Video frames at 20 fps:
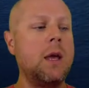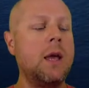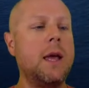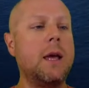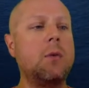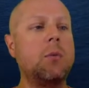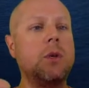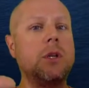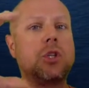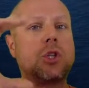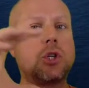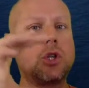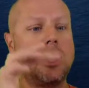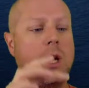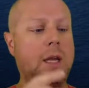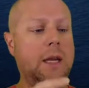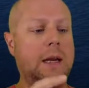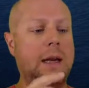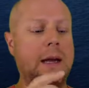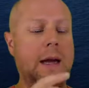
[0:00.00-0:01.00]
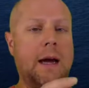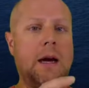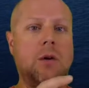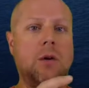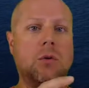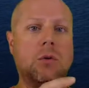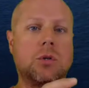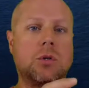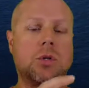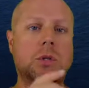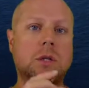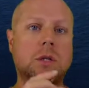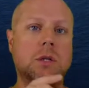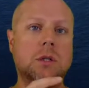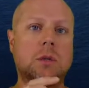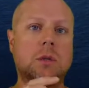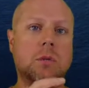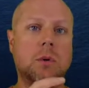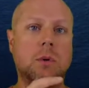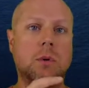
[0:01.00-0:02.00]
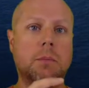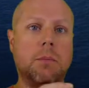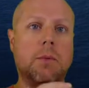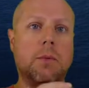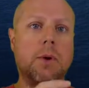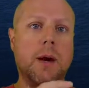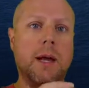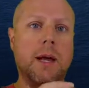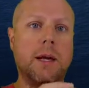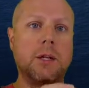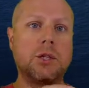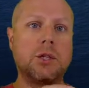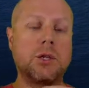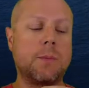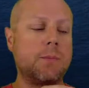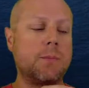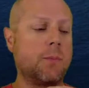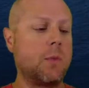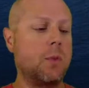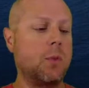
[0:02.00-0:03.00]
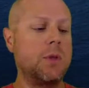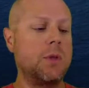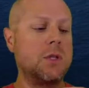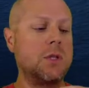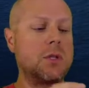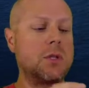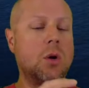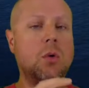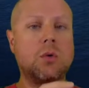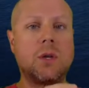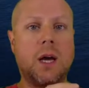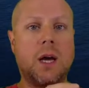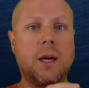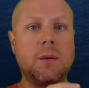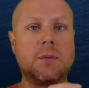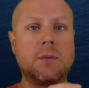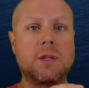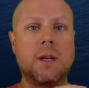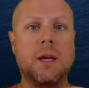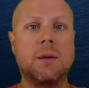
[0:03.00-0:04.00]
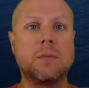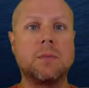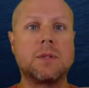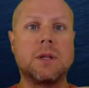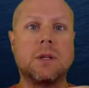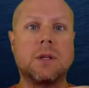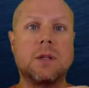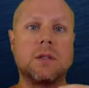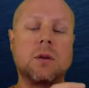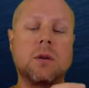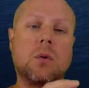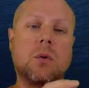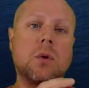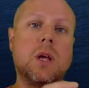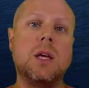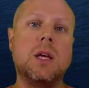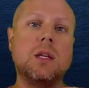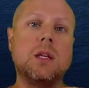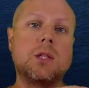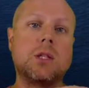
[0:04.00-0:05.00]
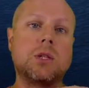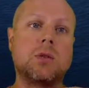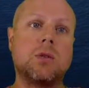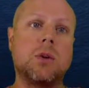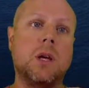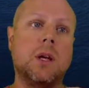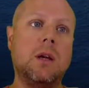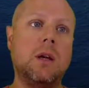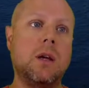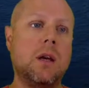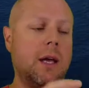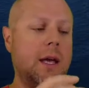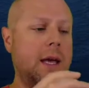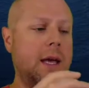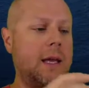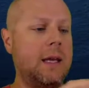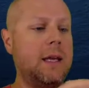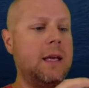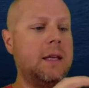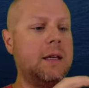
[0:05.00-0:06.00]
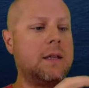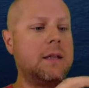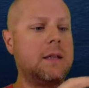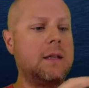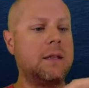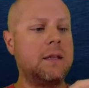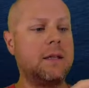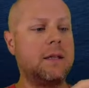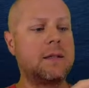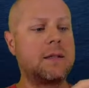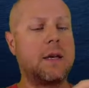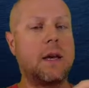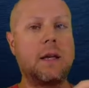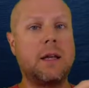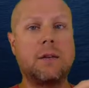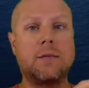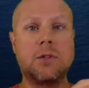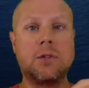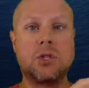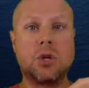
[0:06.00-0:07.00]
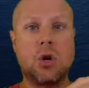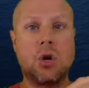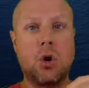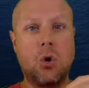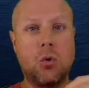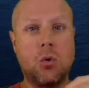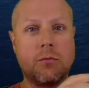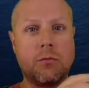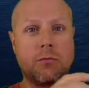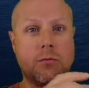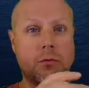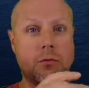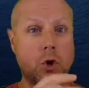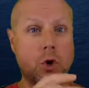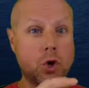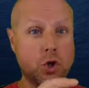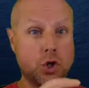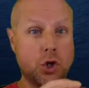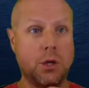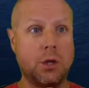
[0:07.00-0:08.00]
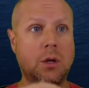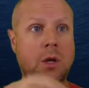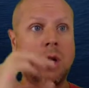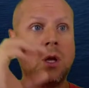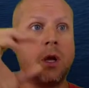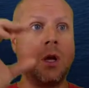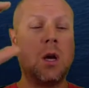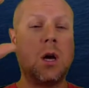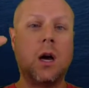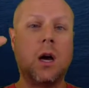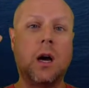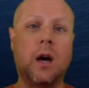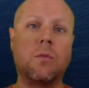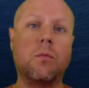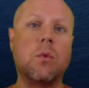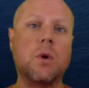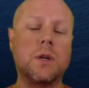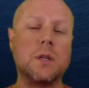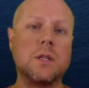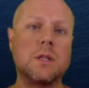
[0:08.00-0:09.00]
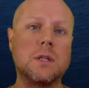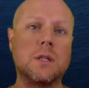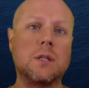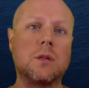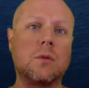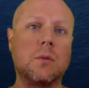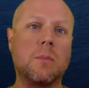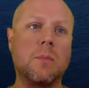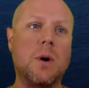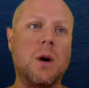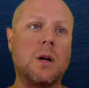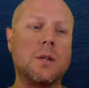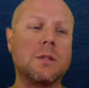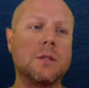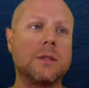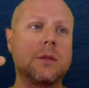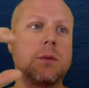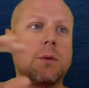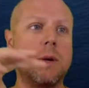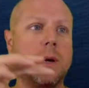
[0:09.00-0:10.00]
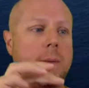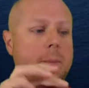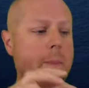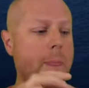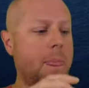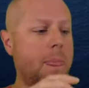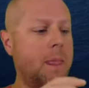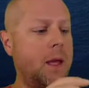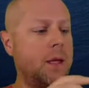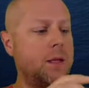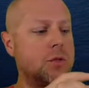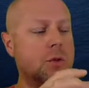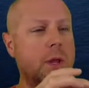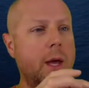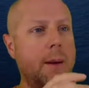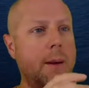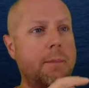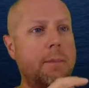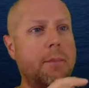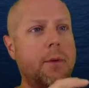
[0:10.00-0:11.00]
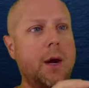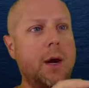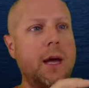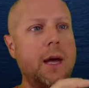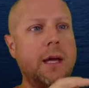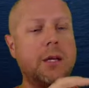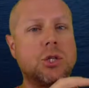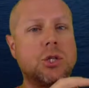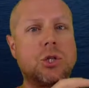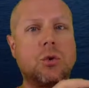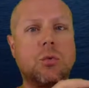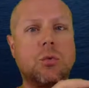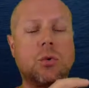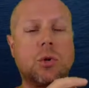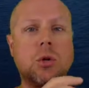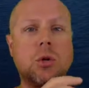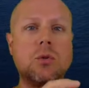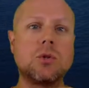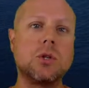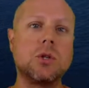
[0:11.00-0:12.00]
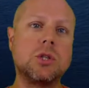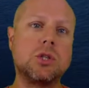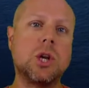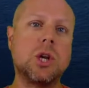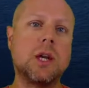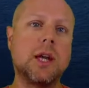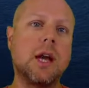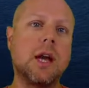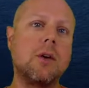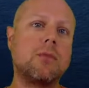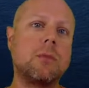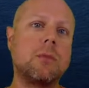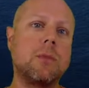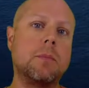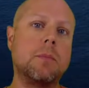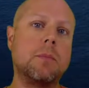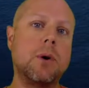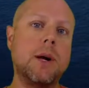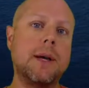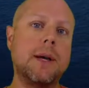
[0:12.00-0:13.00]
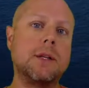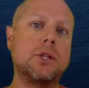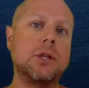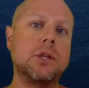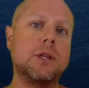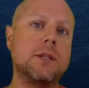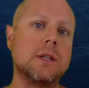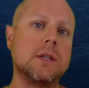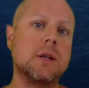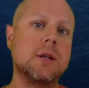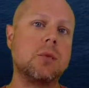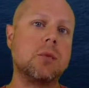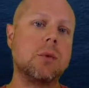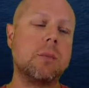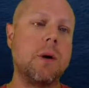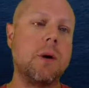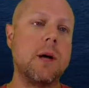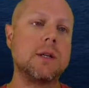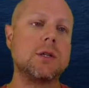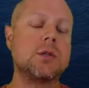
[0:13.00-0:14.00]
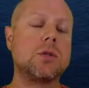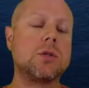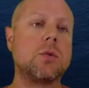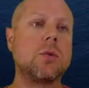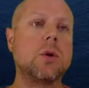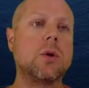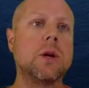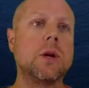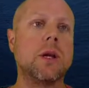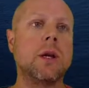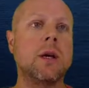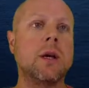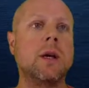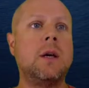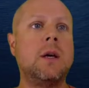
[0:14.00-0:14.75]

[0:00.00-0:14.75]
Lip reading: and we check it out into a branch with its own timestamps and its own history, and it is kind of its own version of what is in the repository. And so that branch, we're usually checking out from a branch in a single repository